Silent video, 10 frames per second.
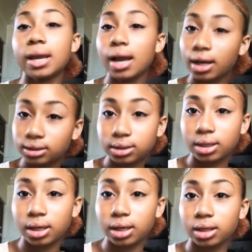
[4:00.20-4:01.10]
after
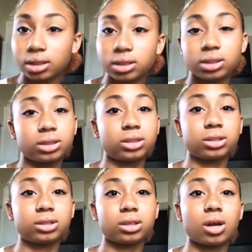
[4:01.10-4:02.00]
that,
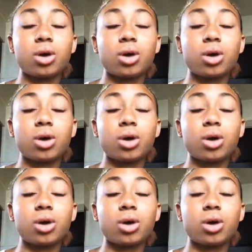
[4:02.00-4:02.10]
oh,